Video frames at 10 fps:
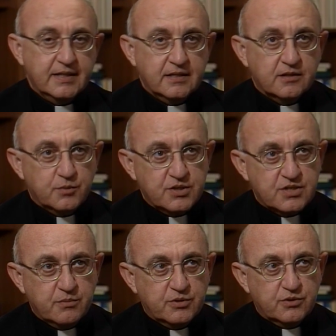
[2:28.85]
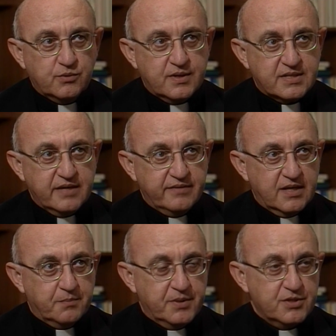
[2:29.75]
In other words, someone who has given
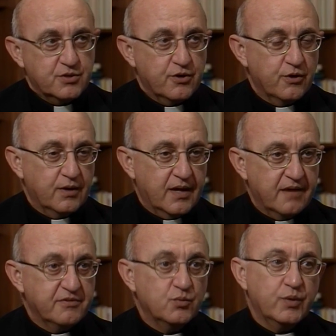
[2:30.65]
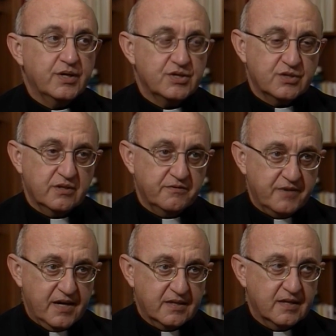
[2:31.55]
up his or her life in witness to the
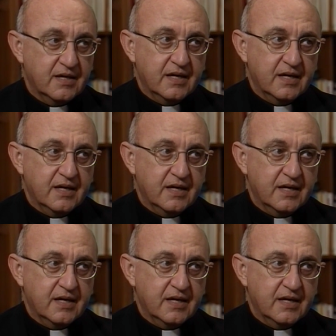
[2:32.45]
faith